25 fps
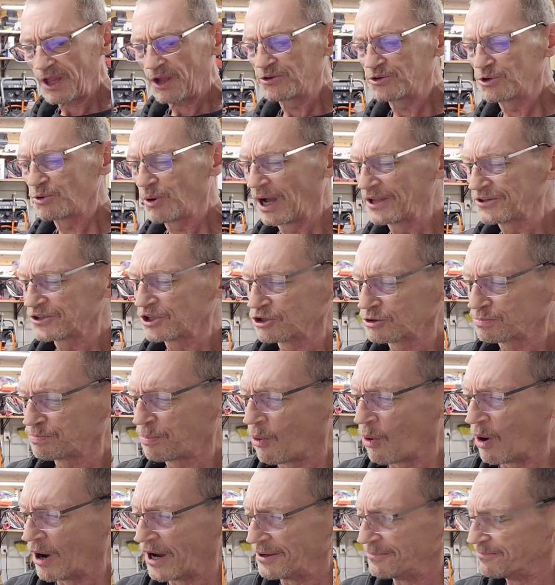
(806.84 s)
So at this
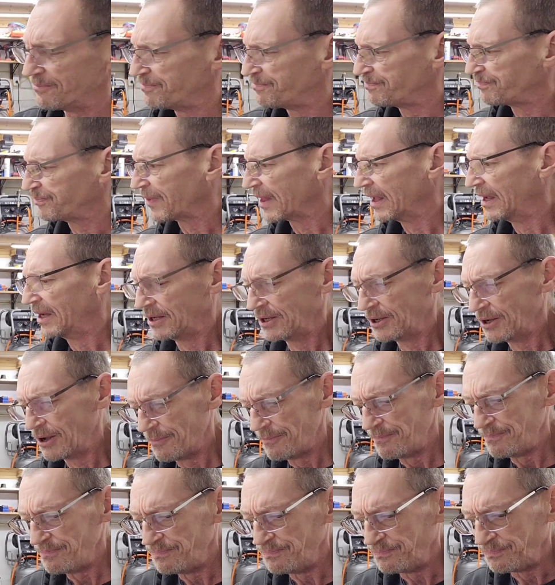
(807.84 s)
point,
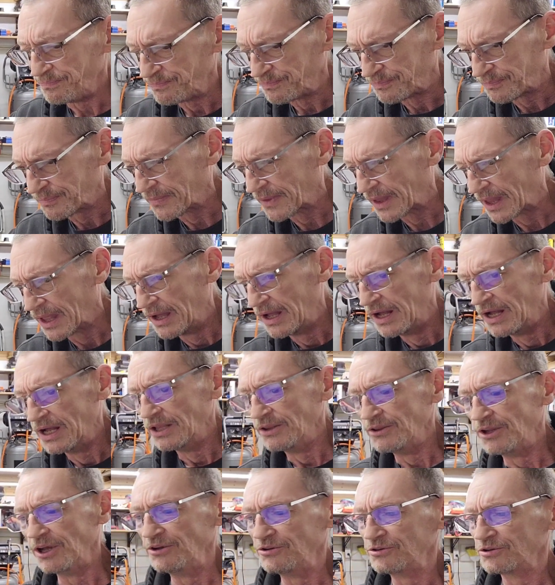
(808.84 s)

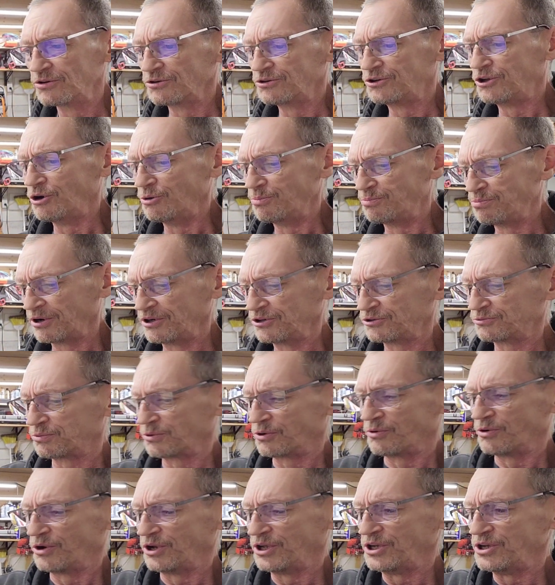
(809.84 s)
these are the 2 prints we're
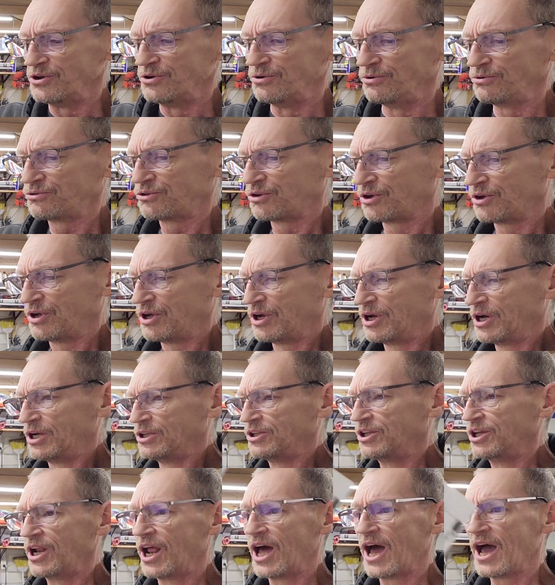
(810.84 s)
going to use
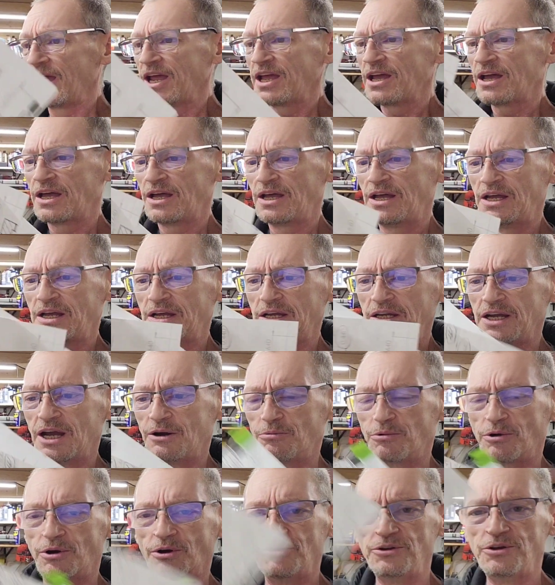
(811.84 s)
today.
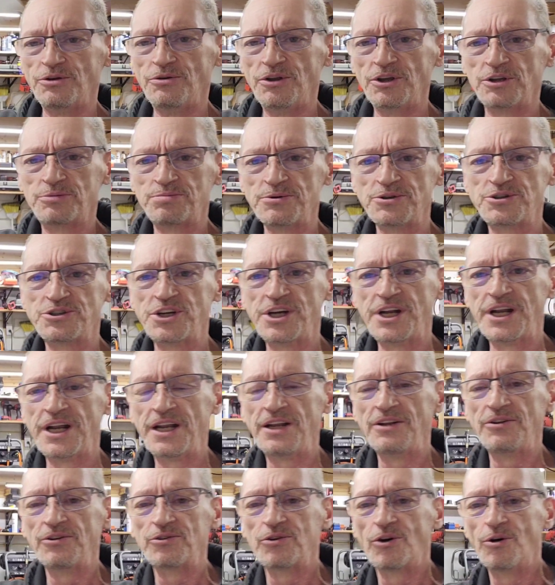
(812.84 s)
And we're going to do this
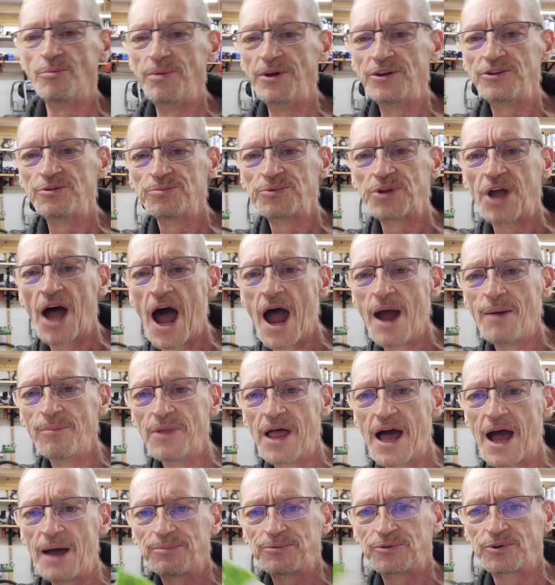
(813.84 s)
machining. There's going to be some time
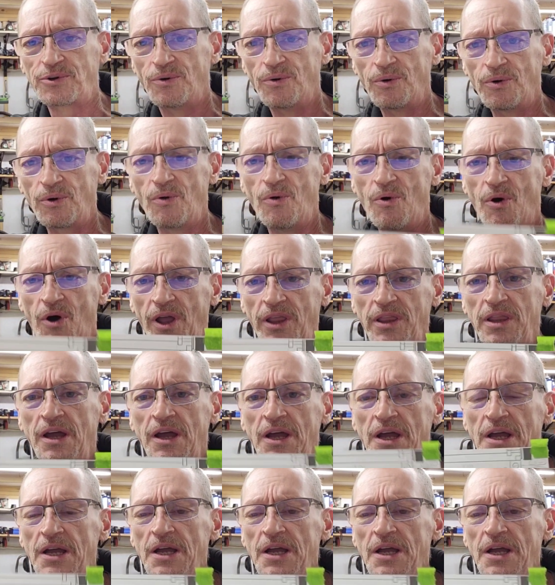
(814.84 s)
lapse going on.